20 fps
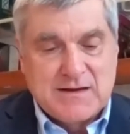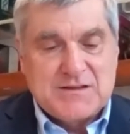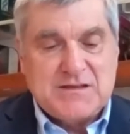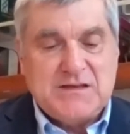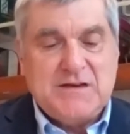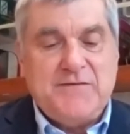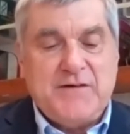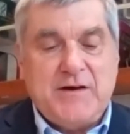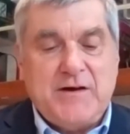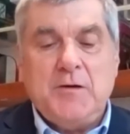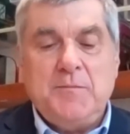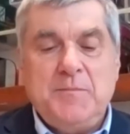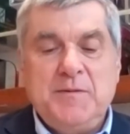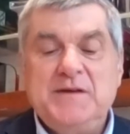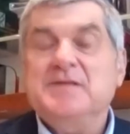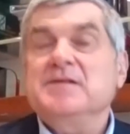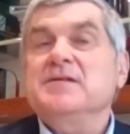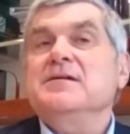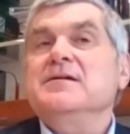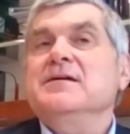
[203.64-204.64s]
The
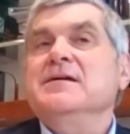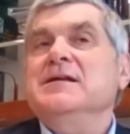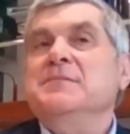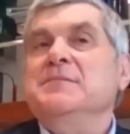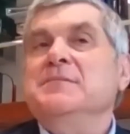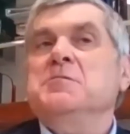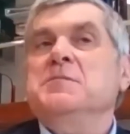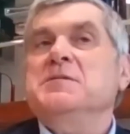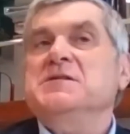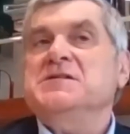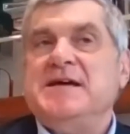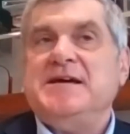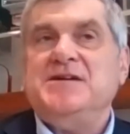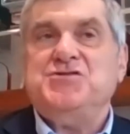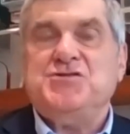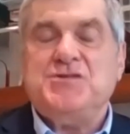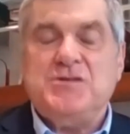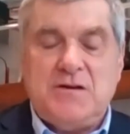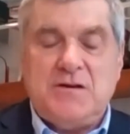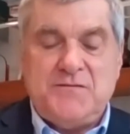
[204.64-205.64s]
development and
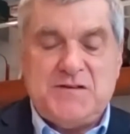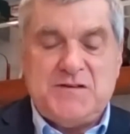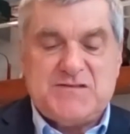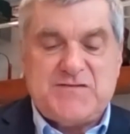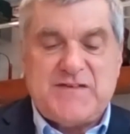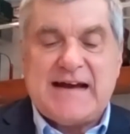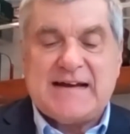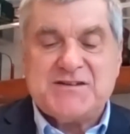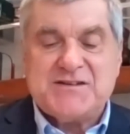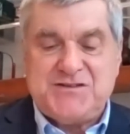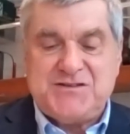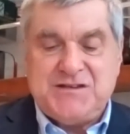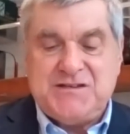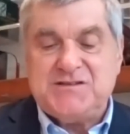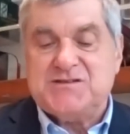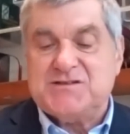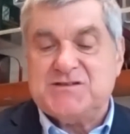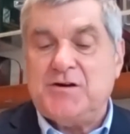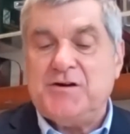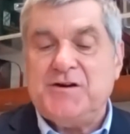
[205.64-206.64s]
implementation of his vaccine
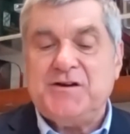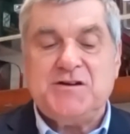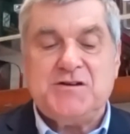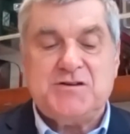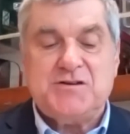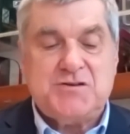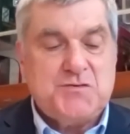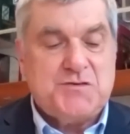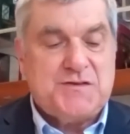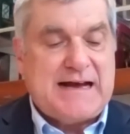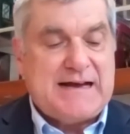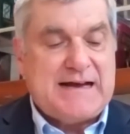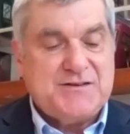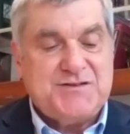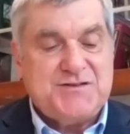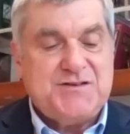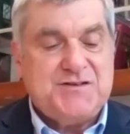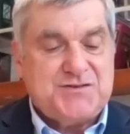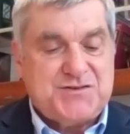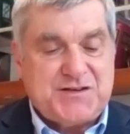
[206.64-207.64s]
starting in
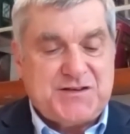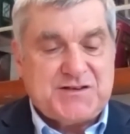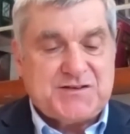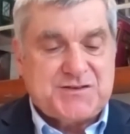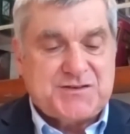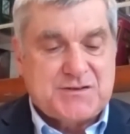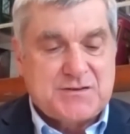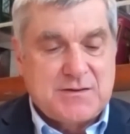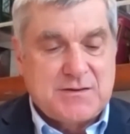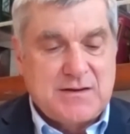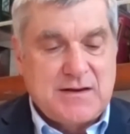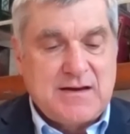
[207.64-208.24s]
2006